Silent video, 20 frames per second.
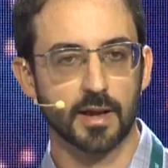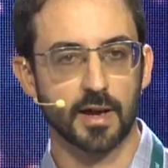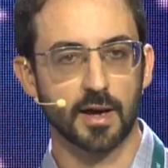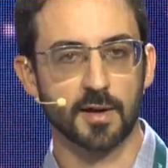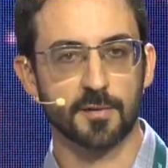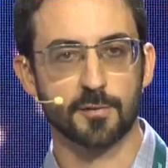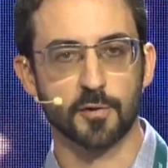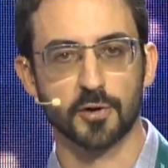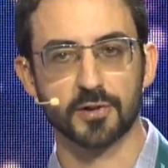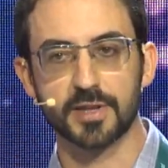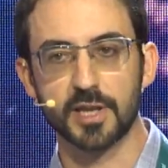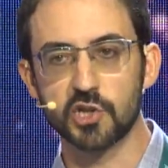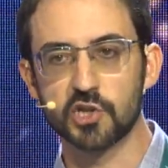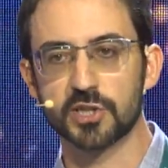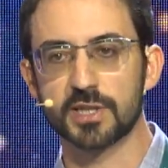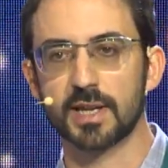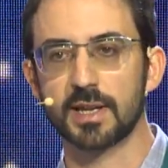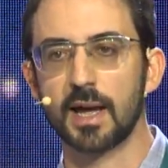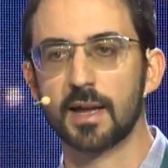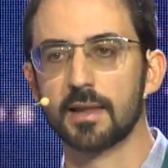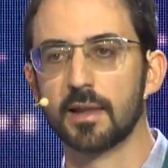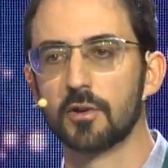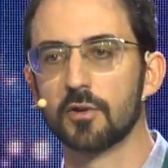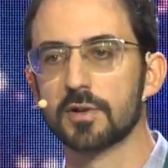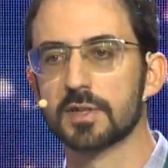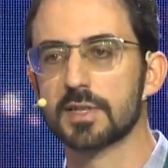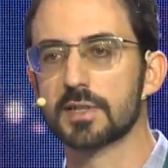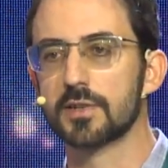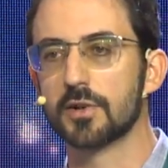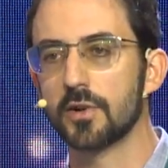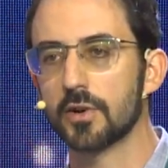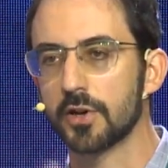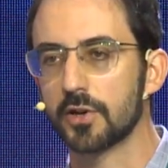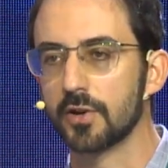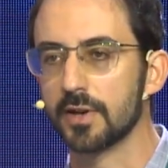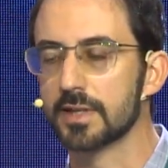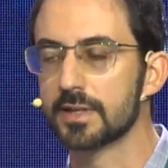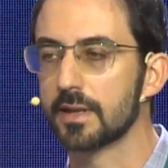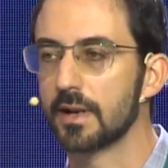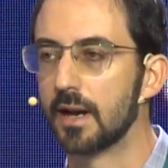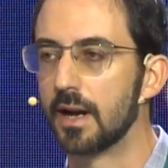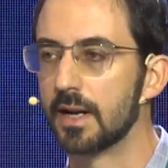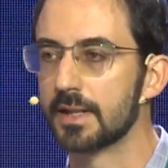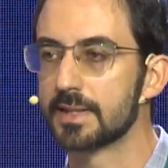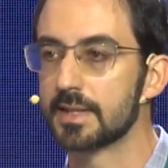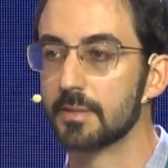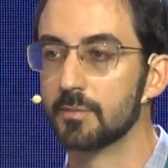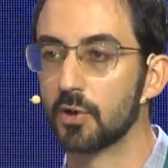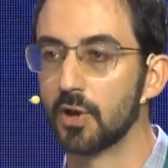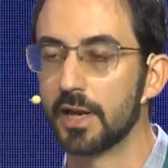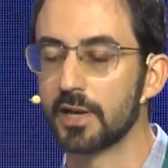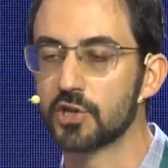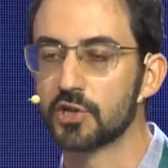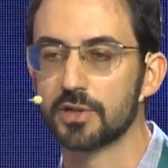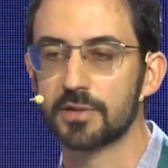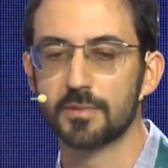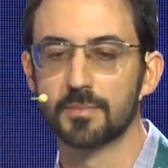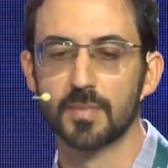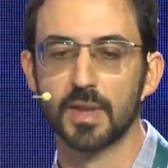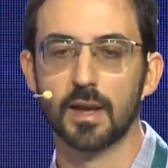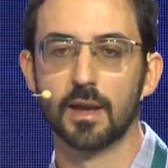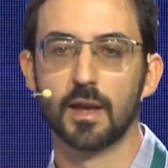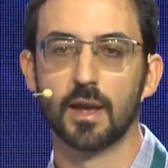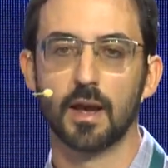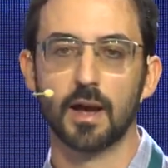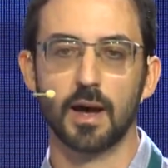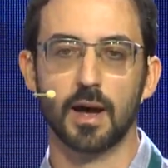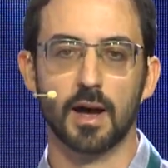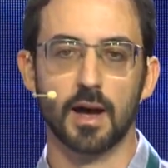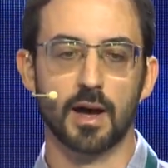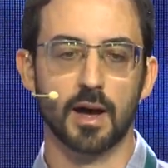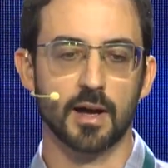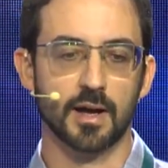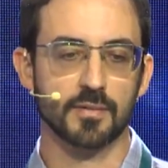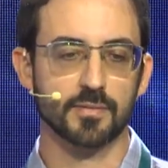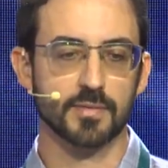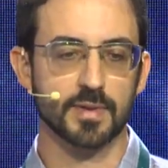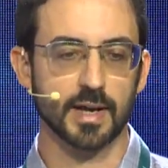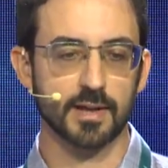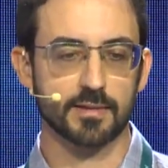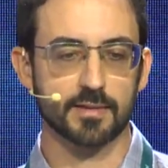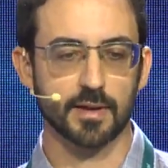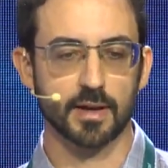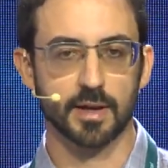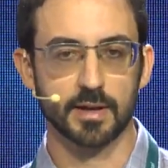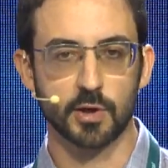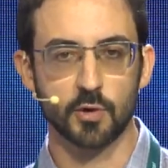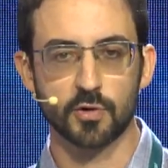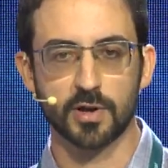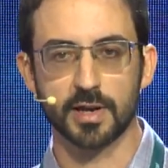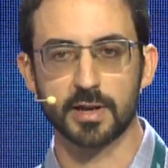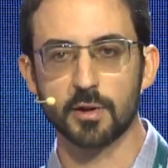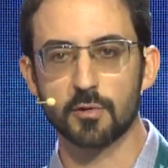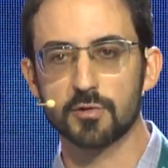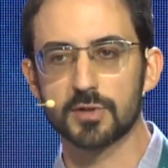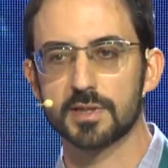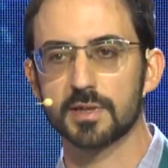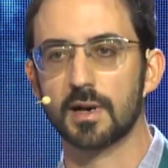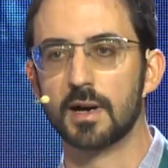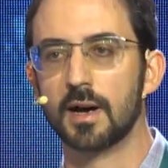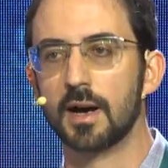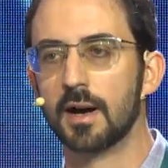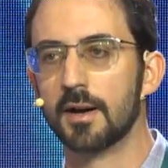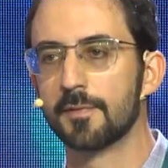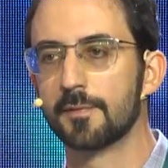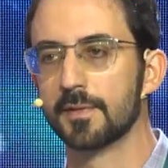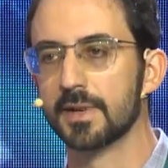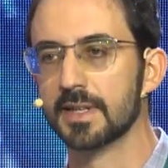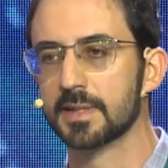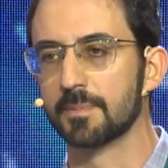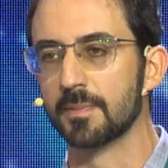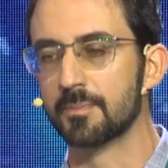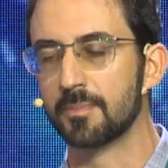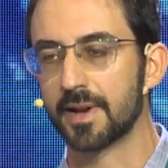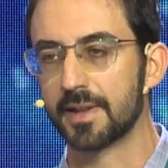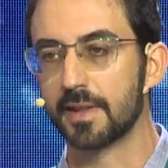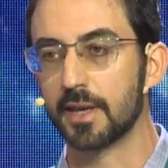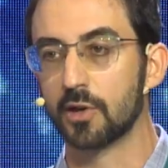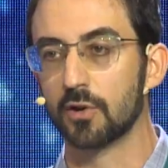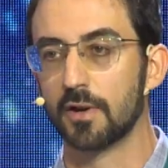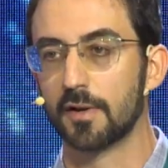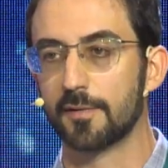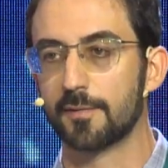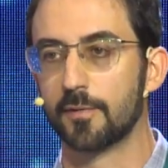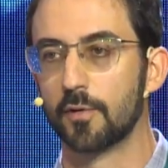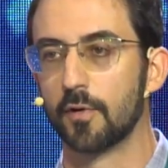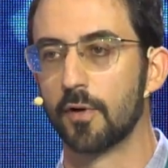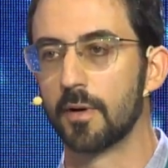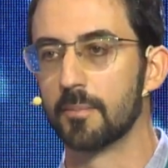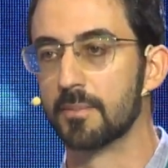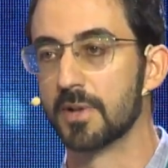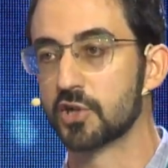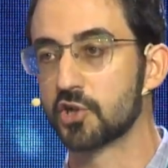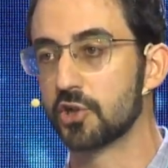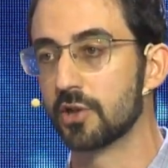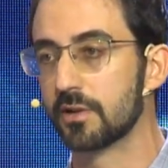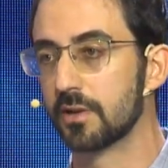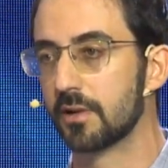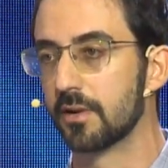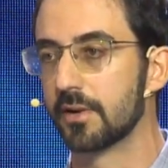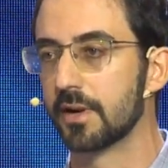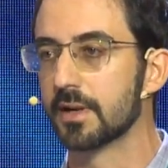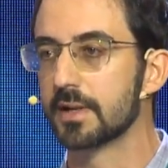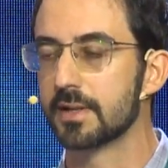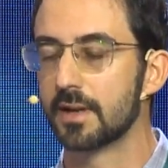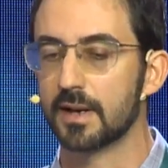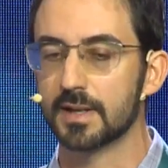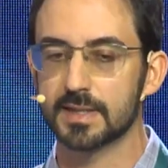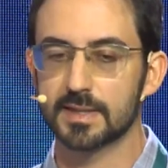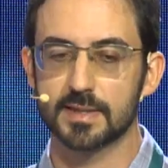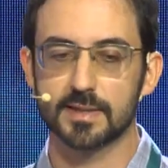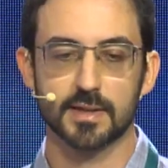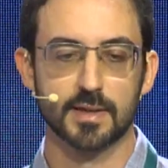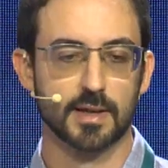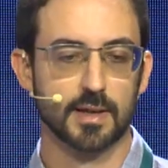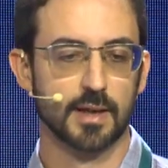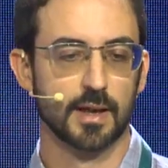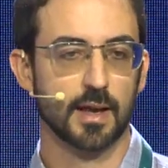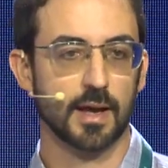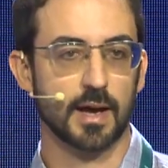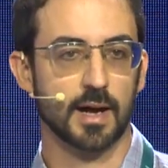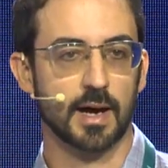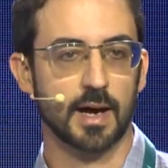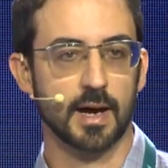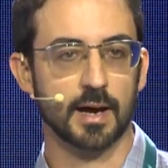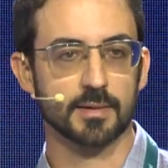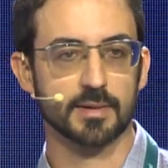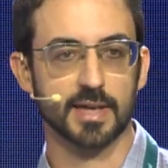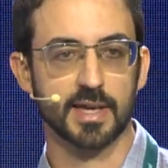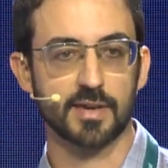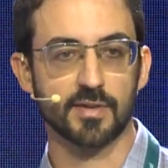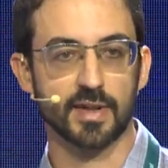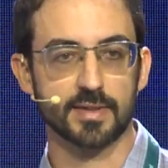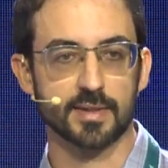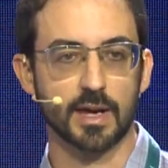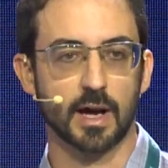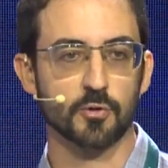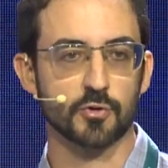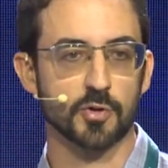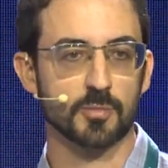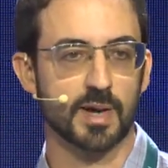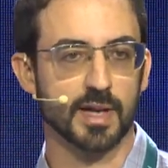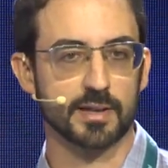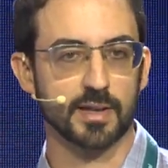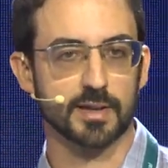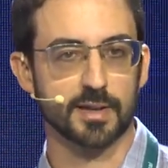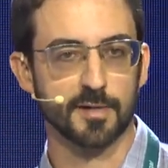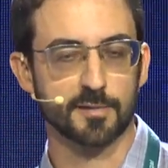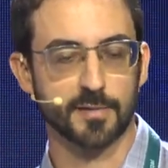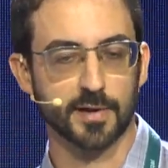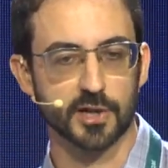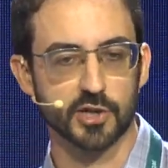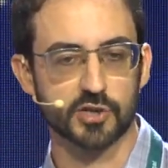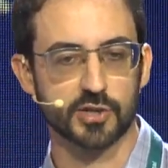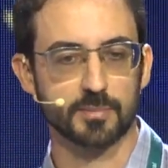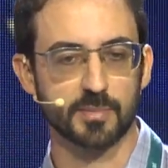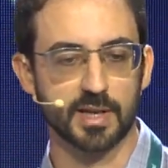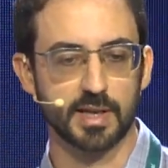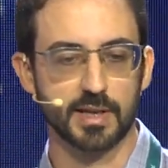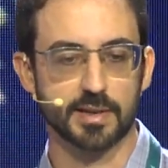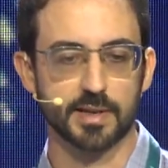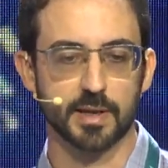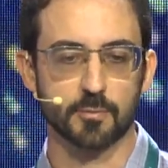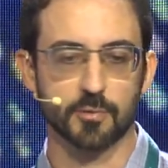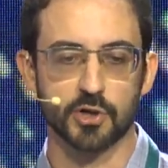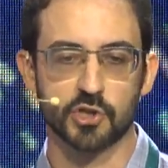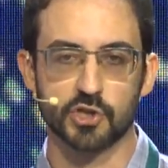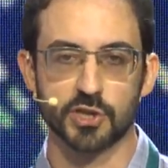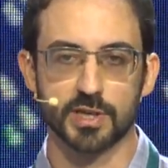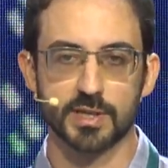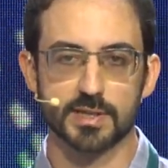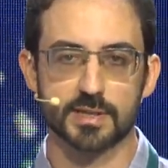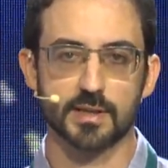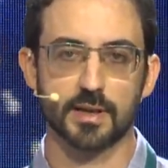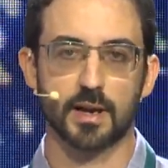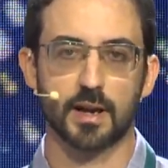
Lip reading: for digital analog circuit simulation, that you can use in particular for machine learning tasks, given the automatic differentiability which is